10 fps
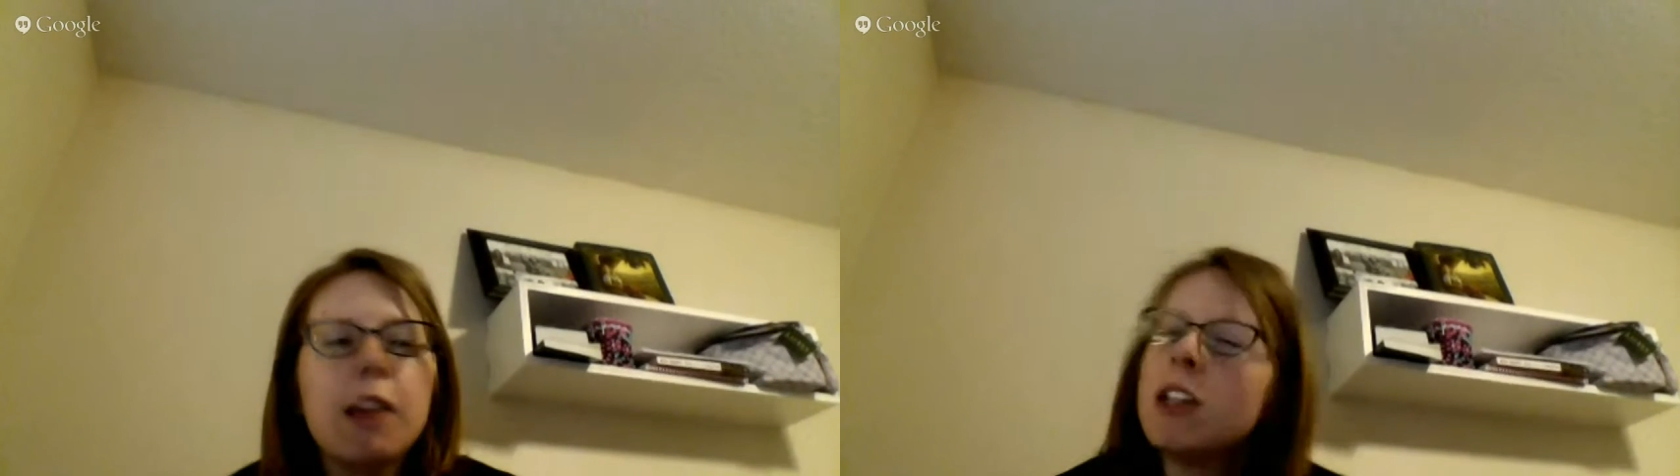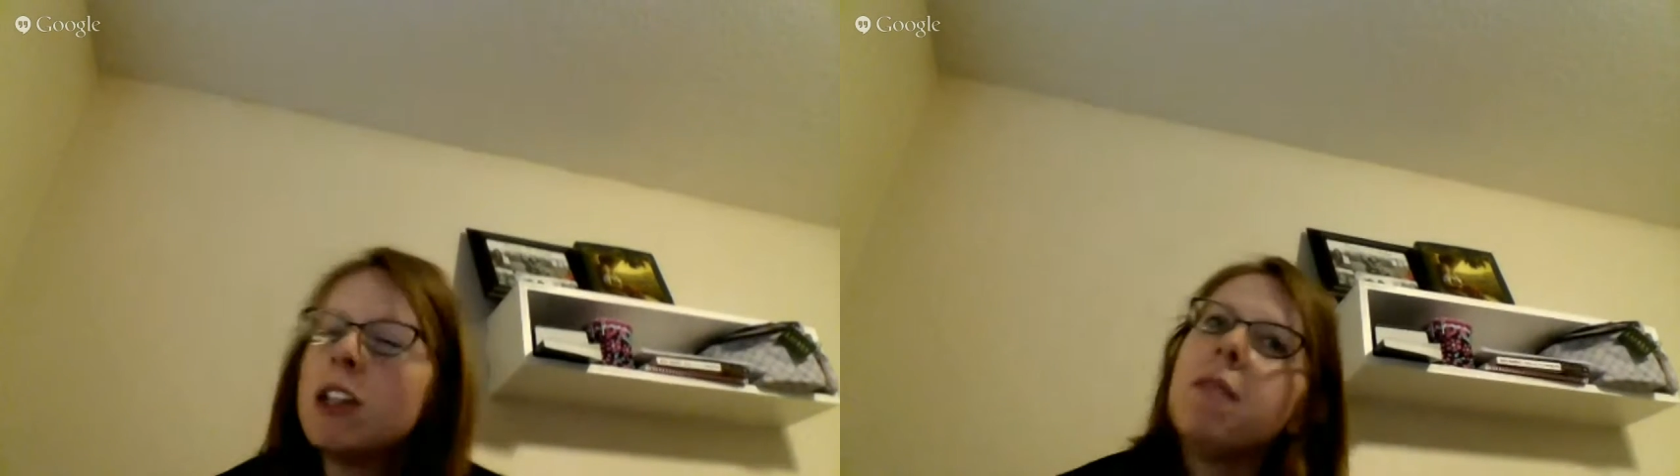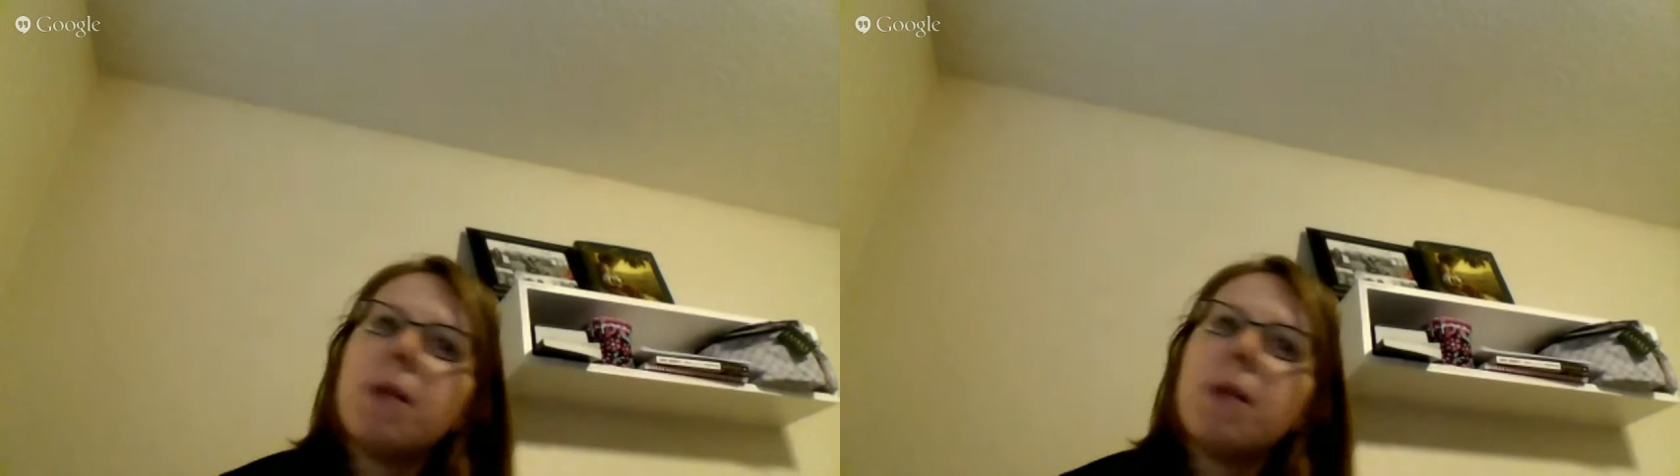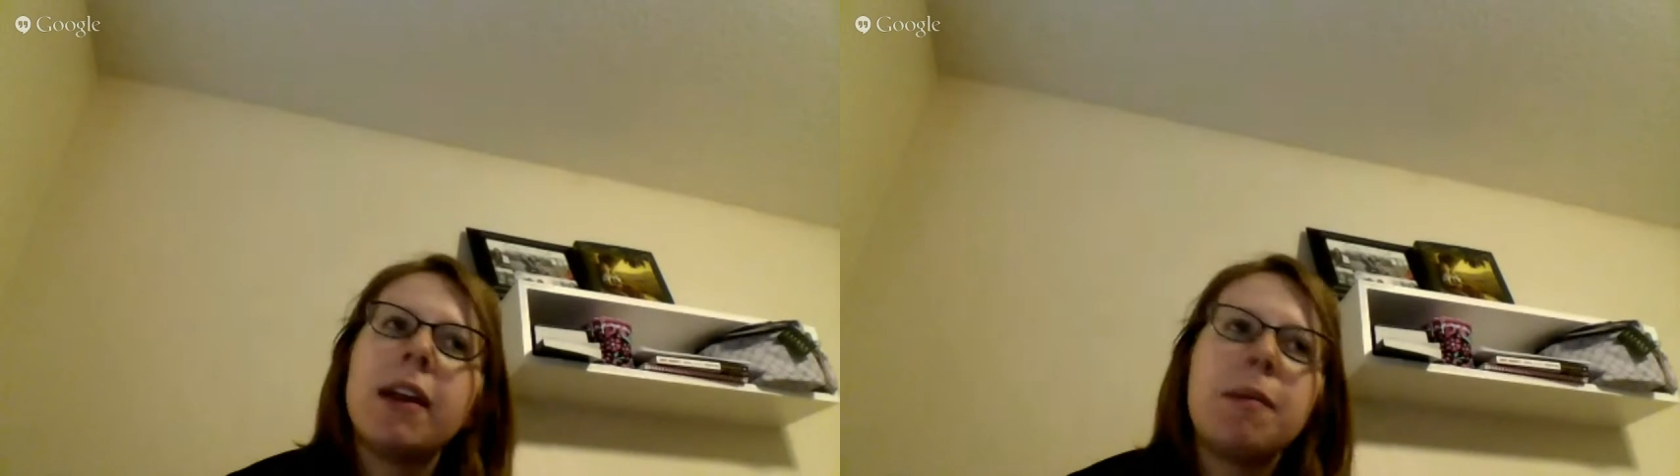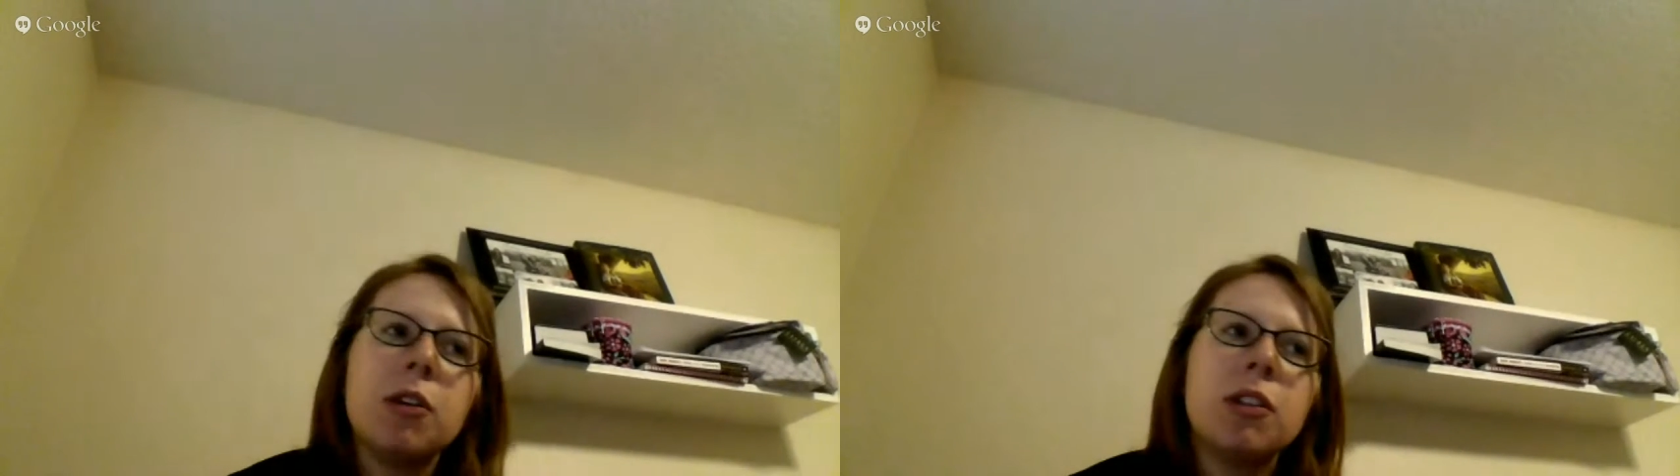and I was talking
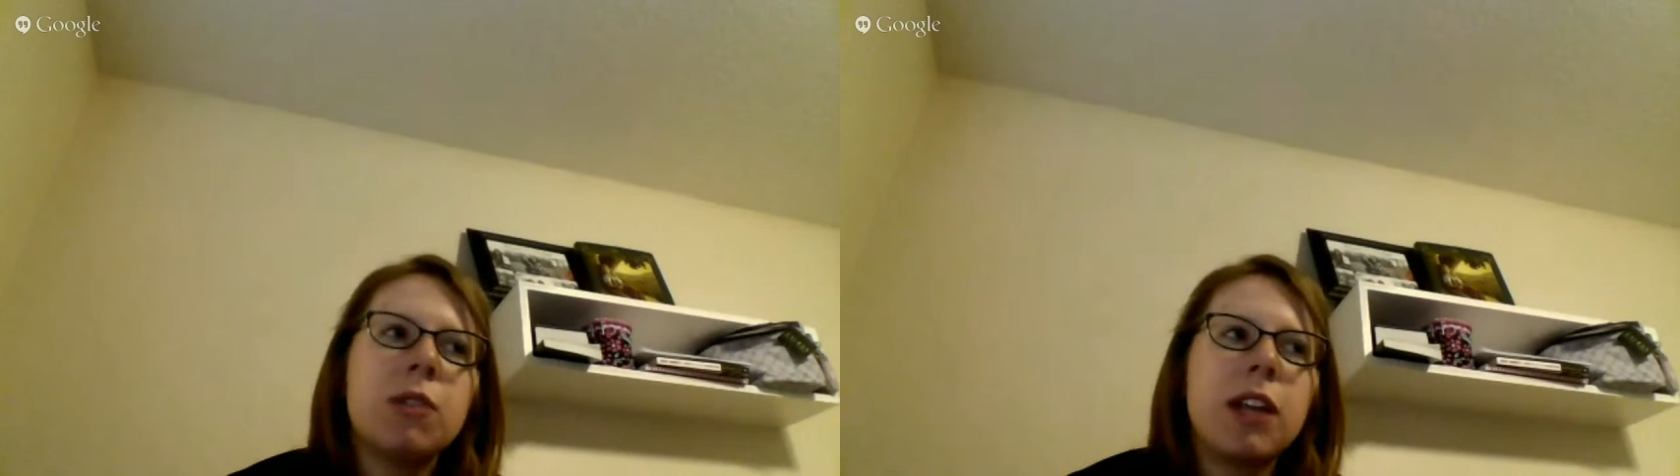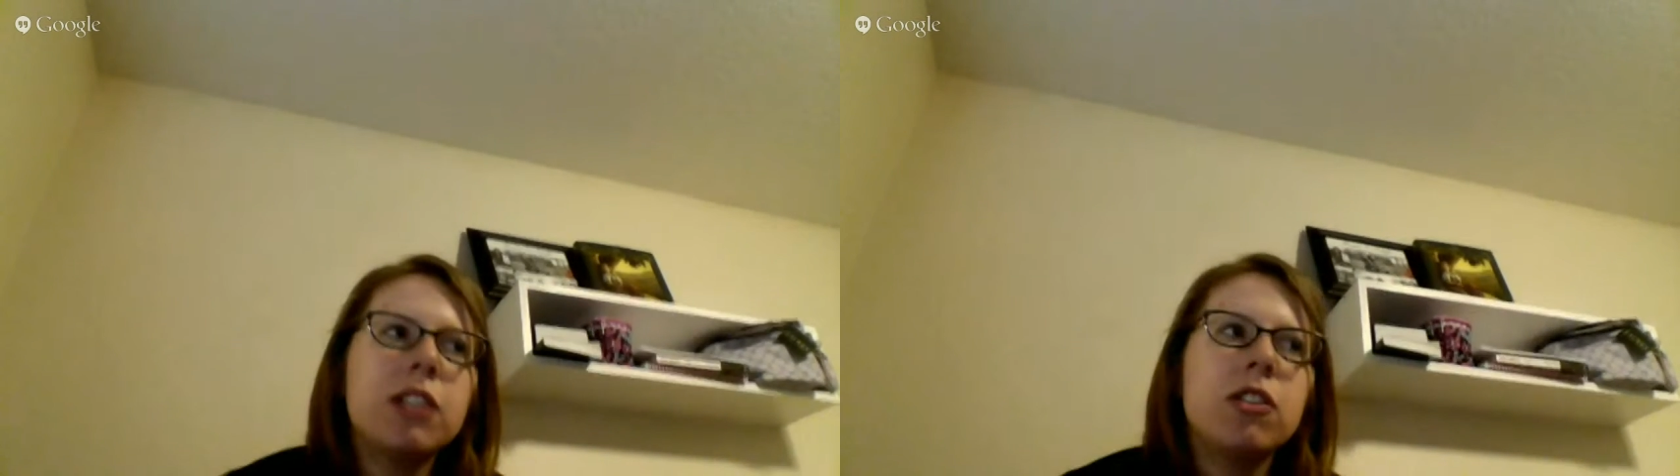about like abusive